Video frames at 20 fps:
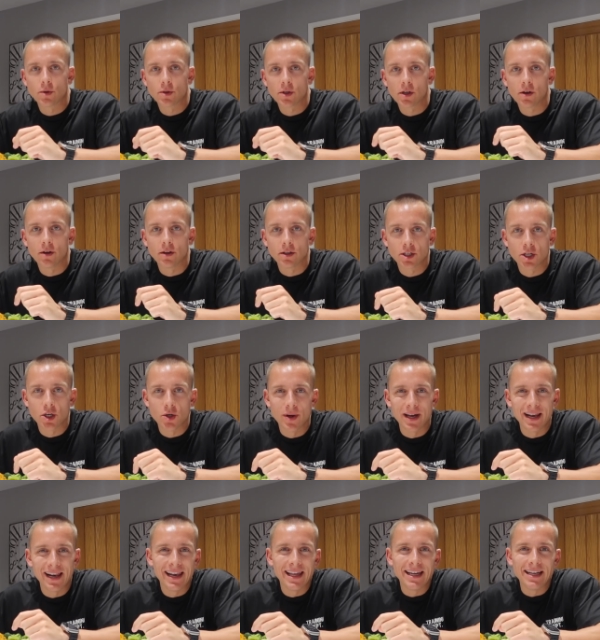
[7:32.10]
also got two
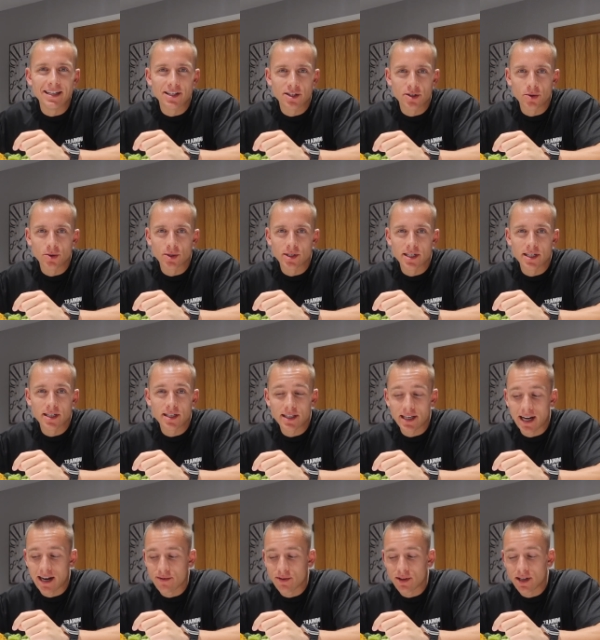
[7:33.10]
elite sauces
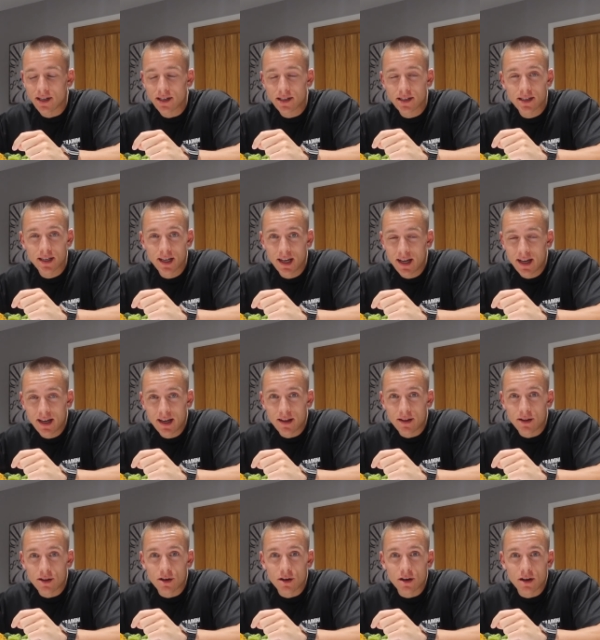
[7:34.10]
to have with this
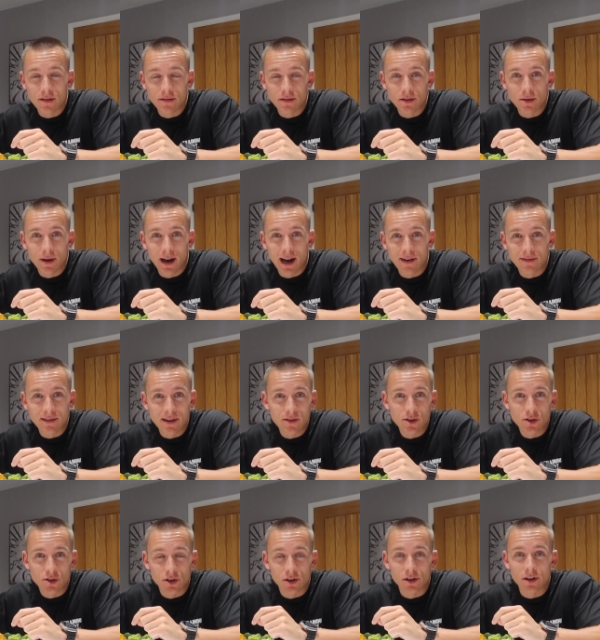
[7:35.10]
that if you have
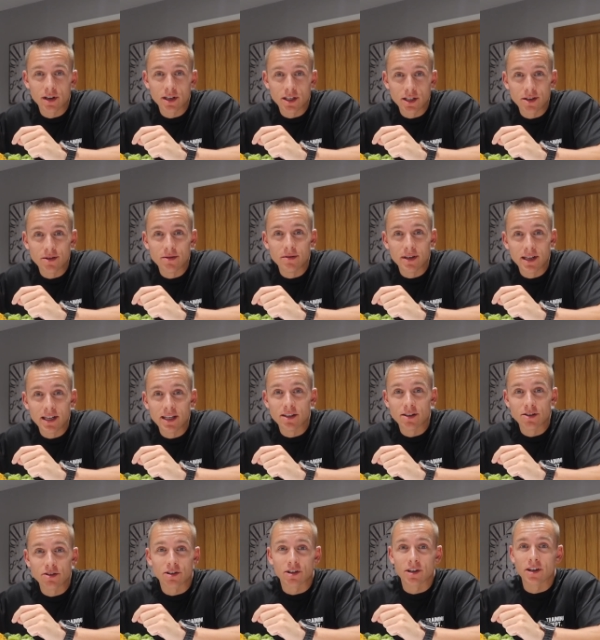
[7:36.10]
never tried, you need
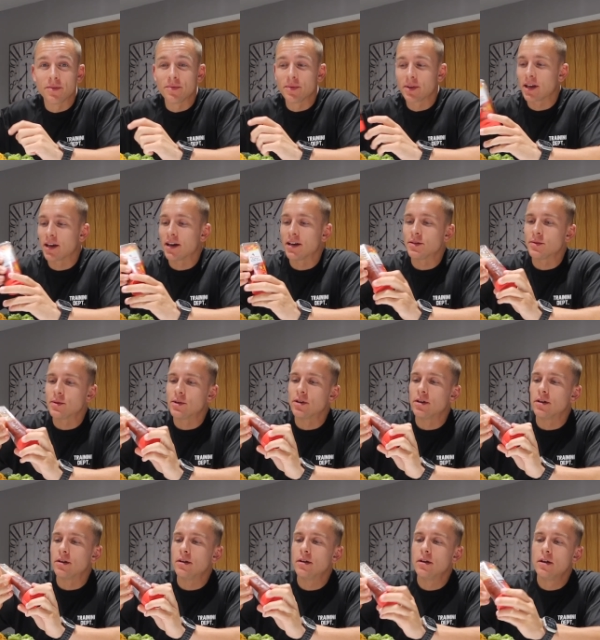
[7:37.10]
to try. Okay, so we've
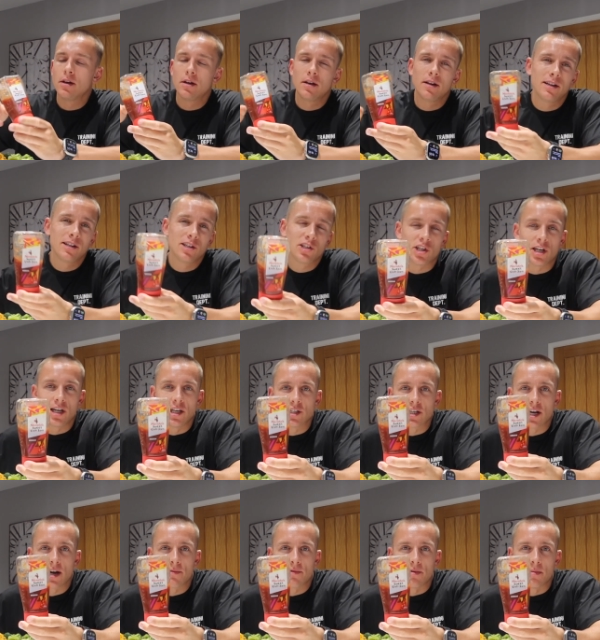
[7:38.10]
got chili
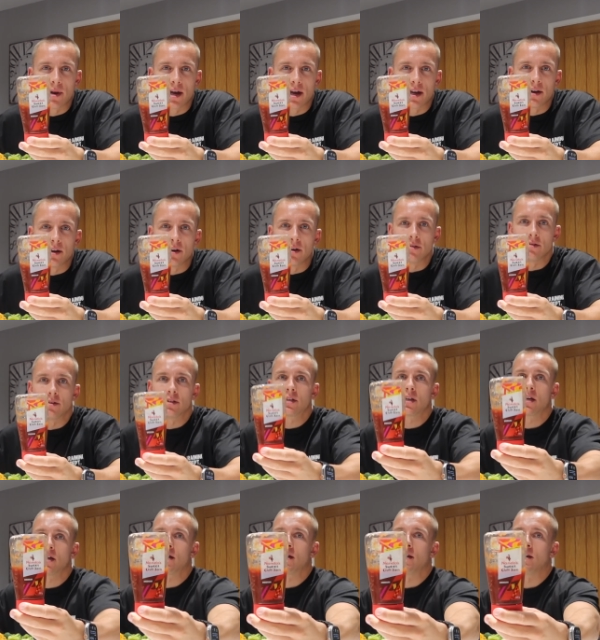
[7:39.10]
jam from
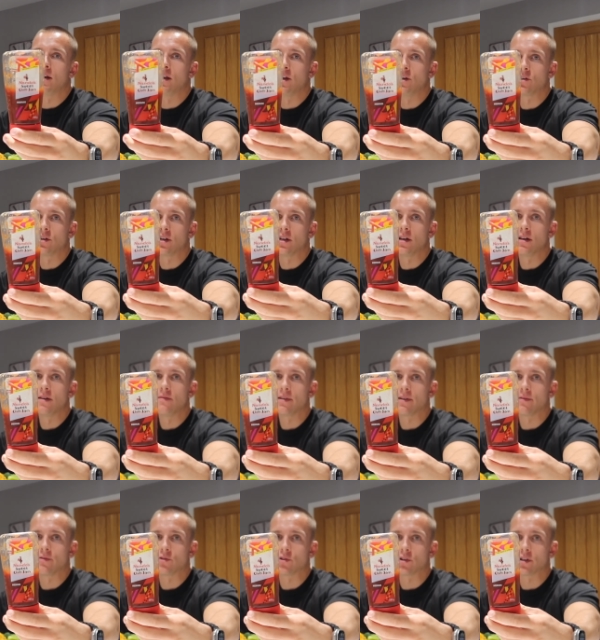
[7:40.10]
Nando's. Literally, if you
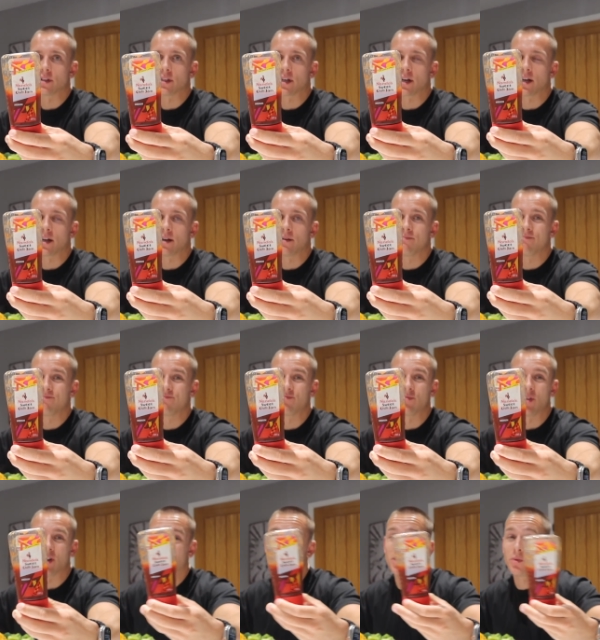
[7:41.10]
haven't tried that,
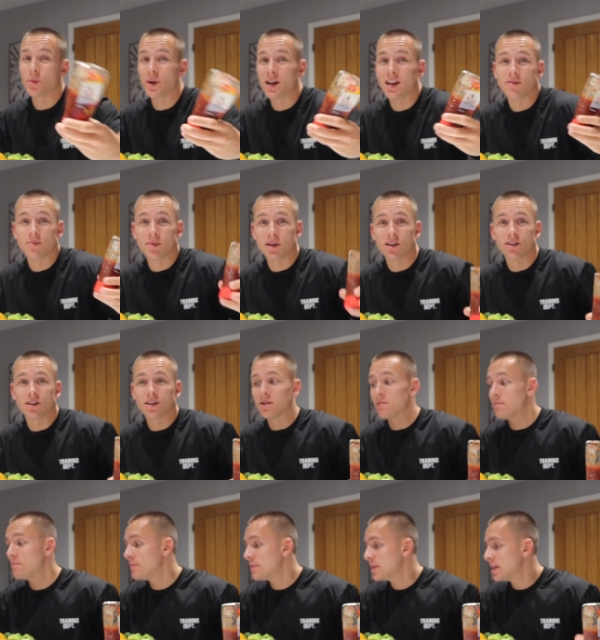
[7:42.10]
I don't know where you've been
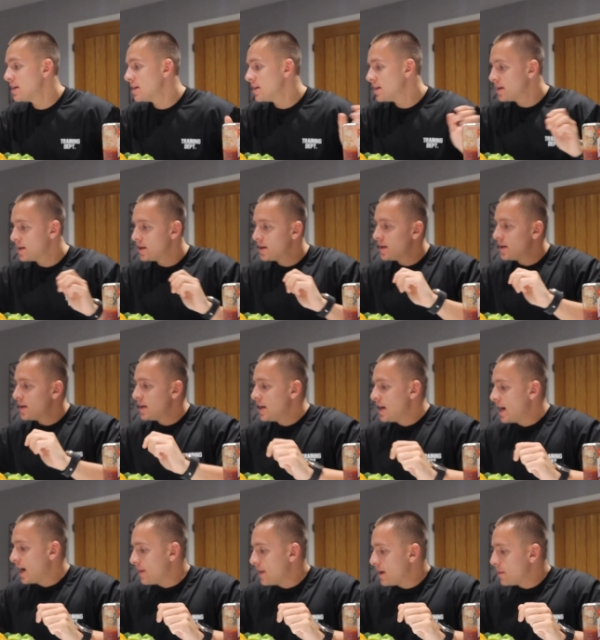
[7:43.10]
hiding.
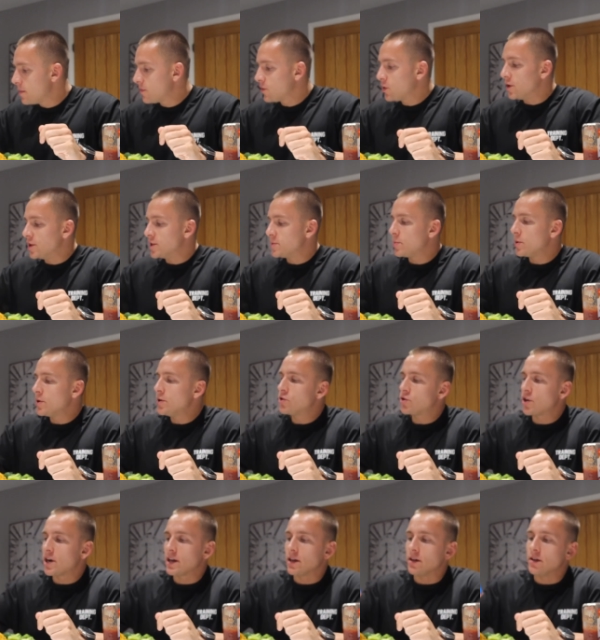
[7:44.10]
And then we've got this Blue
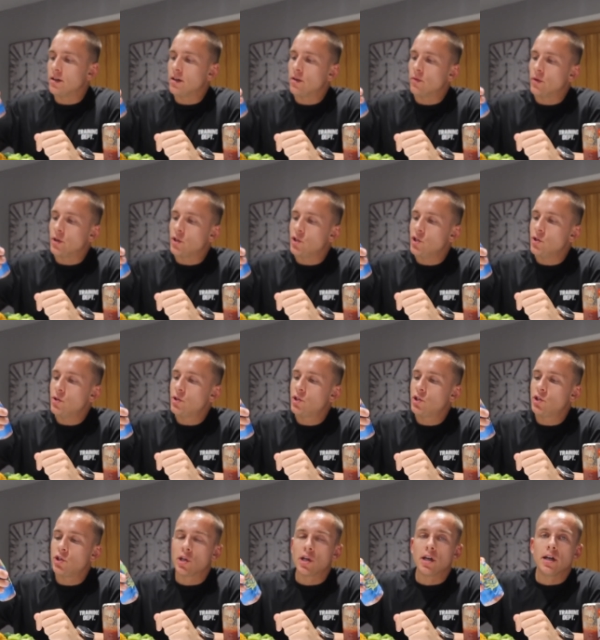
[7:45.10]
Dragon reduced
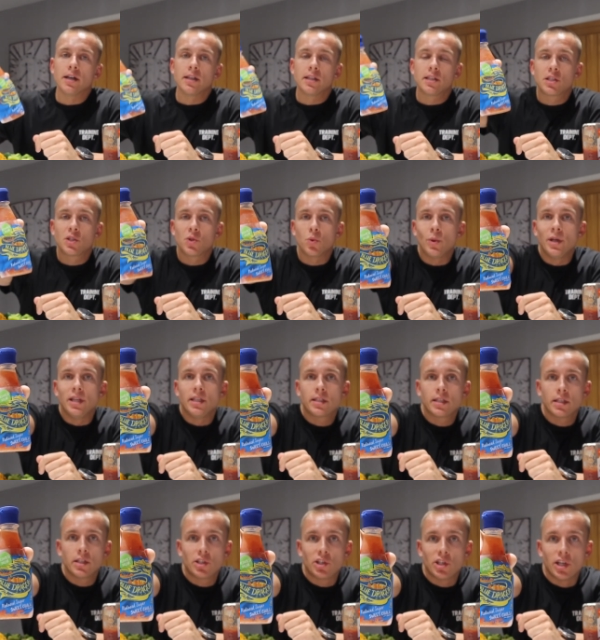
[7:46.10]
sugar
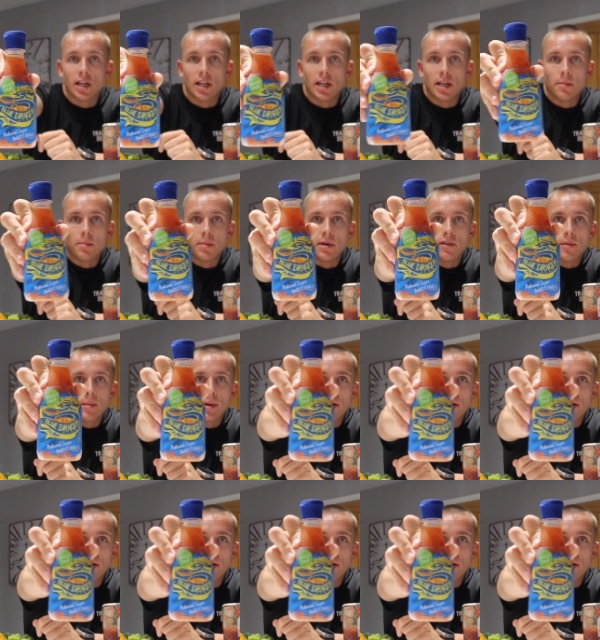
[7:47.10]
sweet chili. Bit of a